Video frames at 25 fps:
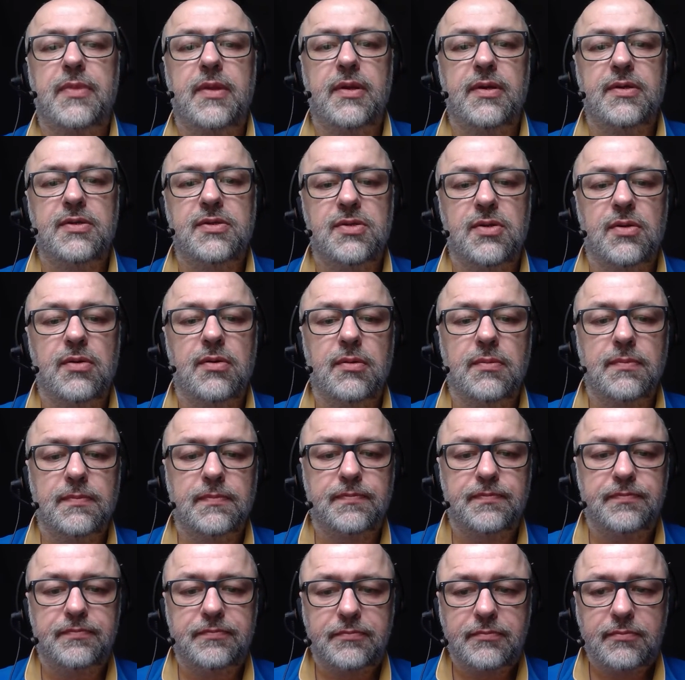So
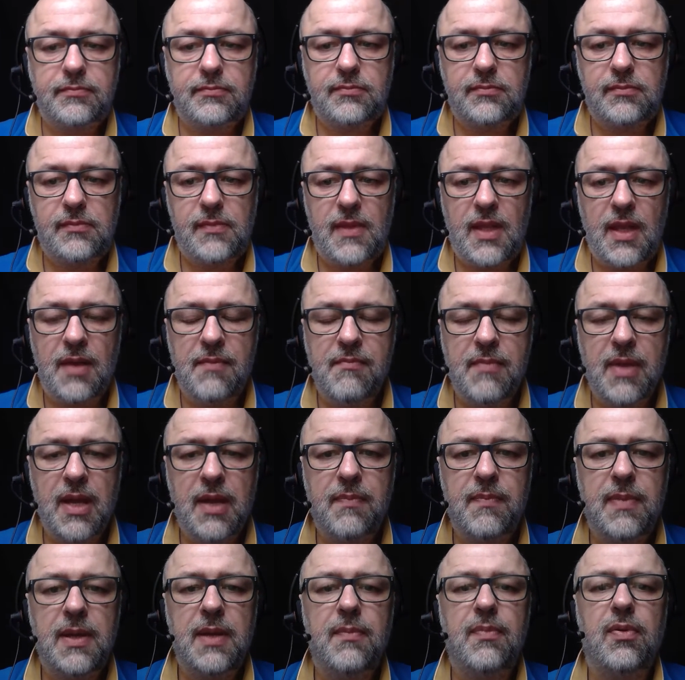
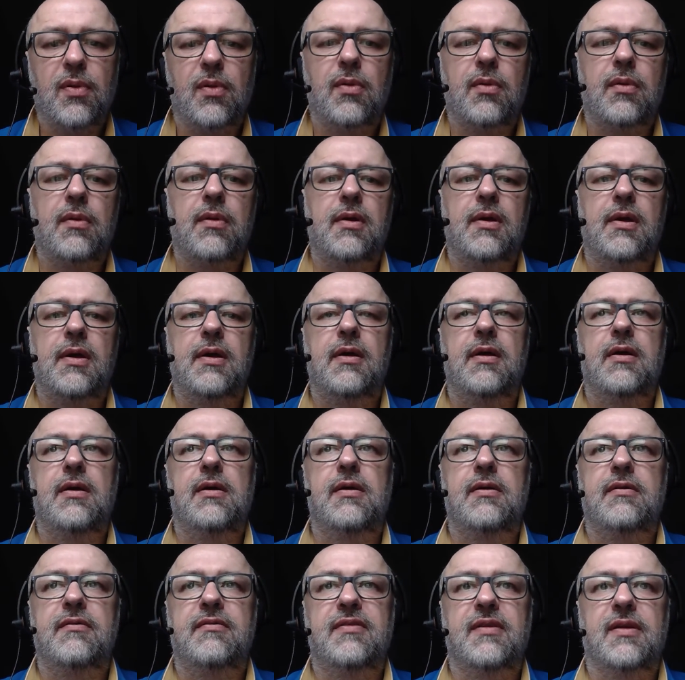make people
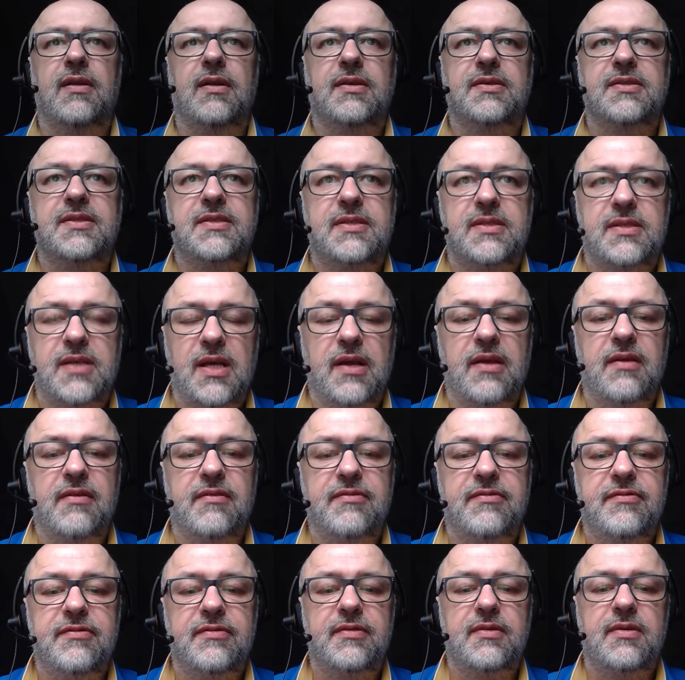feel
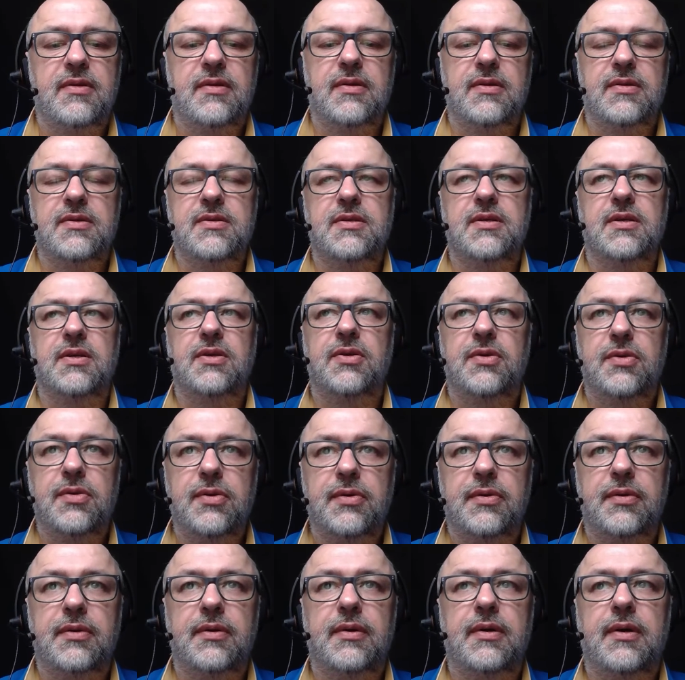safe and
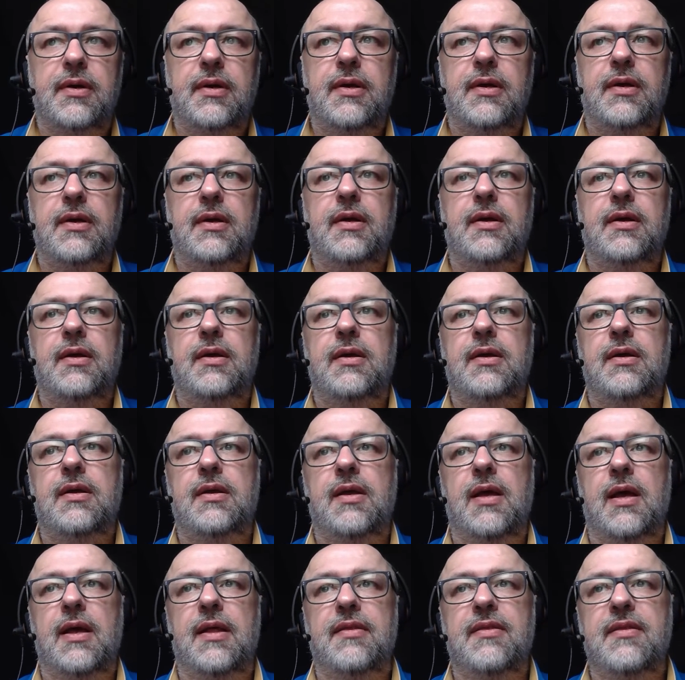secure.
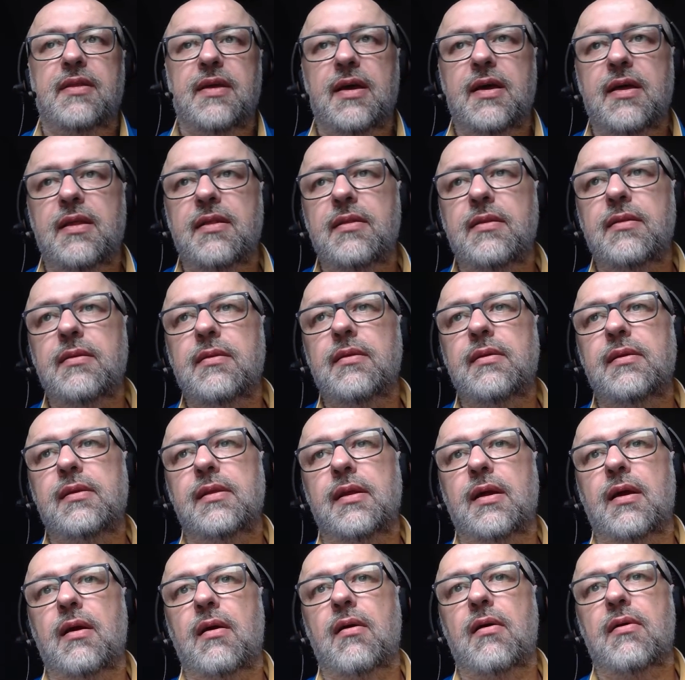And then
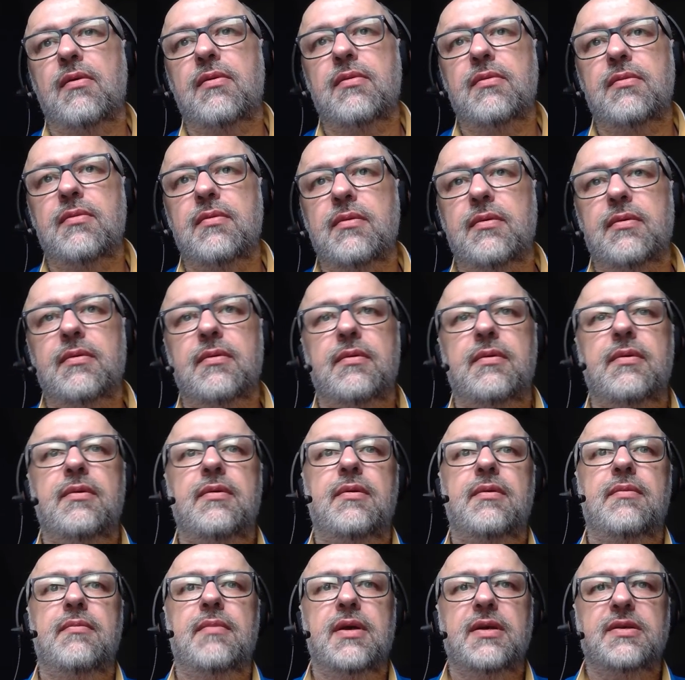the other
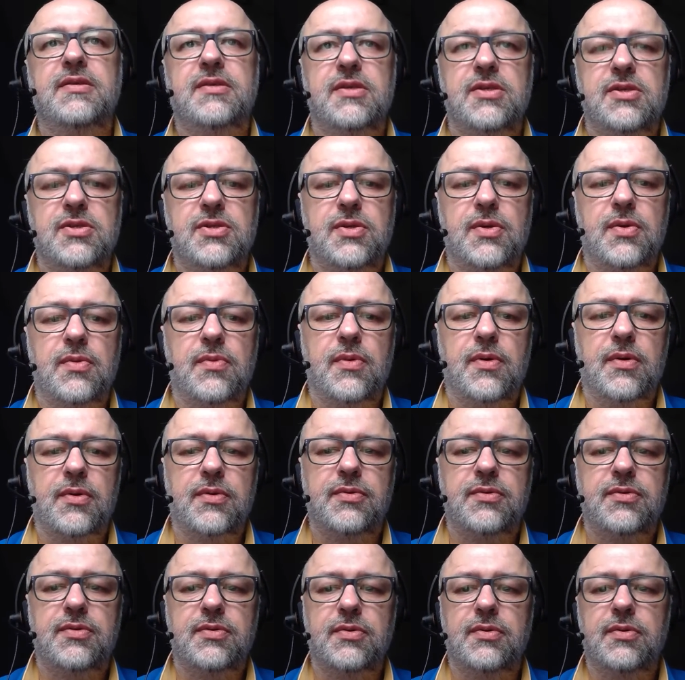message you want
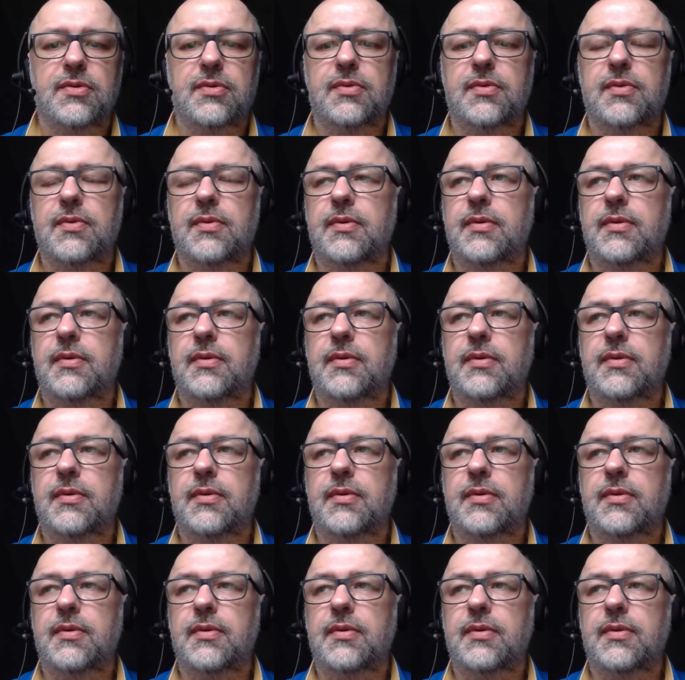to